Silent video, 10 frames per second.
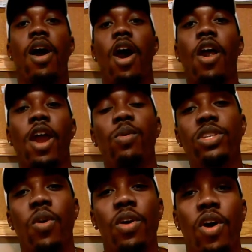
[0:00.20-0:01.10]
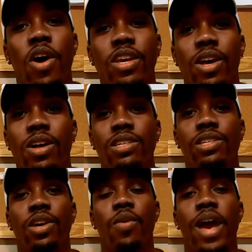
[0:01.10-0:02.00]
Alright, what's going on, y'all?
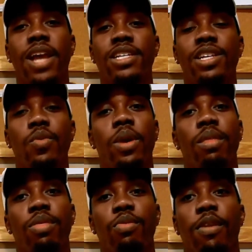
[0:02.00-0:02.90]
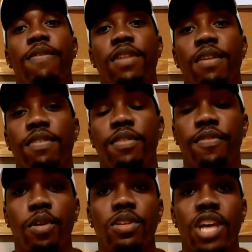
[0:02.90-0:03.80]
So I actually went thrifting for the
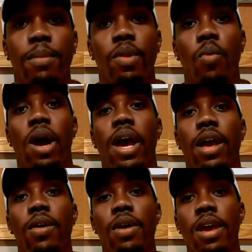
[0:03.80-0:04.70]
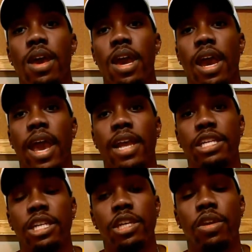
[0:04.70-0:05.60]
first time in a while. I
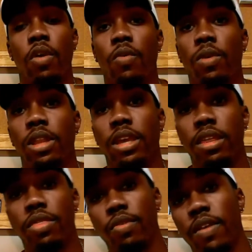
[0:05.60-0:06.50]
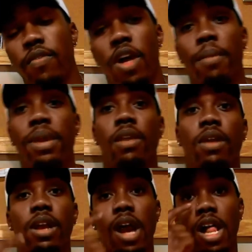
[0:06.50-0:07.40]
actually don't really thrift while I'm here
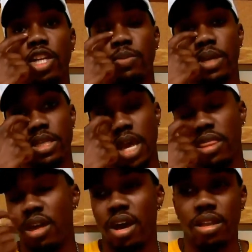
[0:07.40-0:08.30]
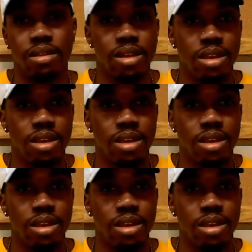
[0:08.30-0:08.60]
in college because I thought